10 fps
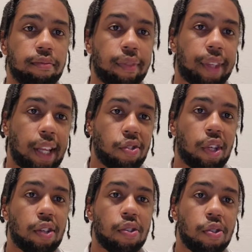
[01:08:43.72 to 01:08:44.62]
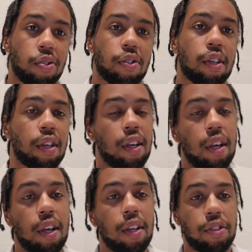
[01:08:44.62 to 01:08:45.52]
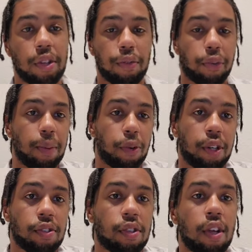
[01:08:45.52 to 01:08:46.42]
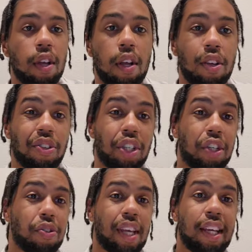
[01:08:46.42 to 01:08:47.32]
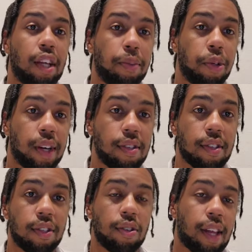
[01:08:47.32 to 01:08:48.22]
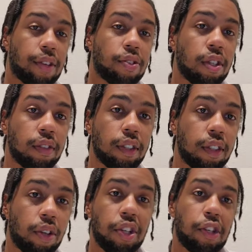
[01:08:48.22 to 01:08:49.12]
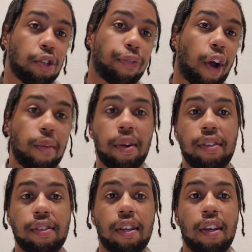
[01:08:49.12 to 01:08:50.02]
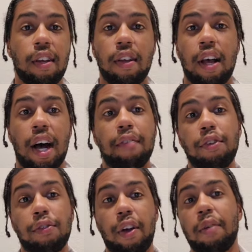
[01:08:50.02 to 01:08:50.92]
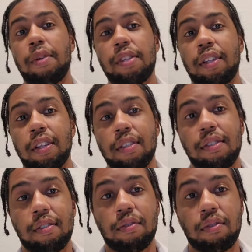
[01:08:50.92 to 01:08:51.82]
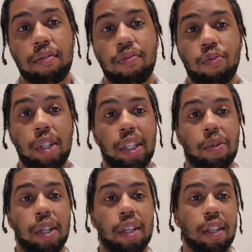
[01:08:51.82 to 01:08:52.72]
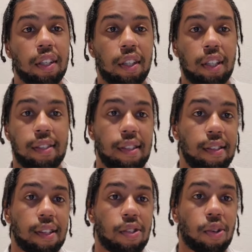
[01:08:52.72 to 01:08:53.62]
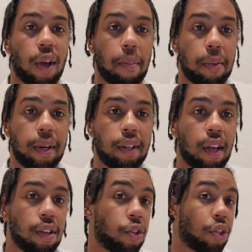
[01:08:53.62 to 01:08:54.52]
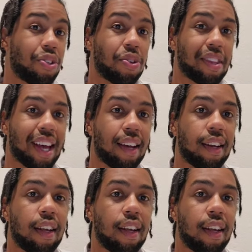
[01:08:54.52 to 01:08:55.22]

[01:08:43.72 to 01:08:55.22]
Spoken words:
things you can use, just other frameworks. You could use AWS, a Node Cloud Server, or you could use Firebase. I've used Firebase. I think it's really quick. It's easy to implement. So you could do that